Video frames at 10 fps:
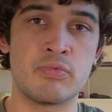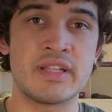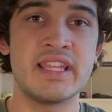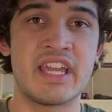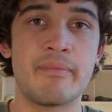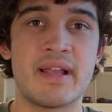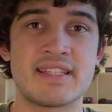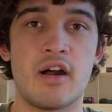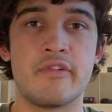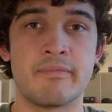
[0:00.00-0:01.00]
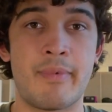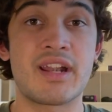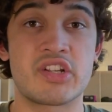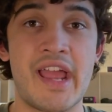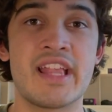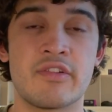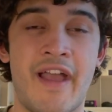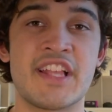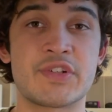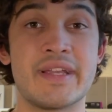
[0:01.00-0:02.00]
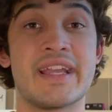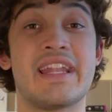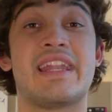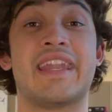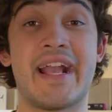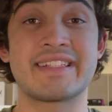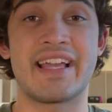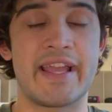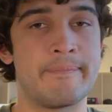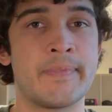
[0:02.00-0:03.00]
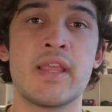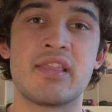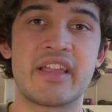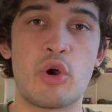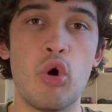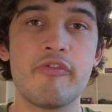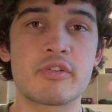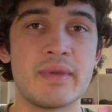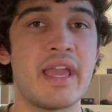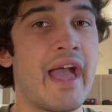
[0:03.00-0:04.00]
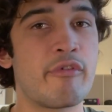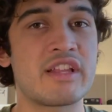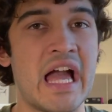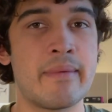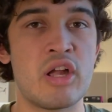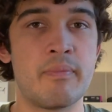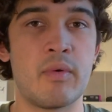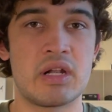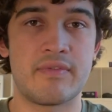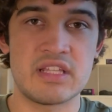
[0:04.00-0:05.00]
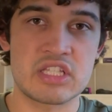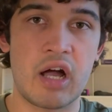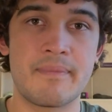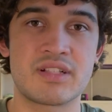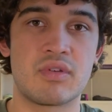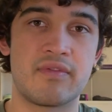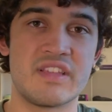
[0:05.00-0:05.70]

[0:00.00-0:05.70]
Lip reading: really give myself a better chance of answering it next time. The goal for me every time I open one of these topics, one of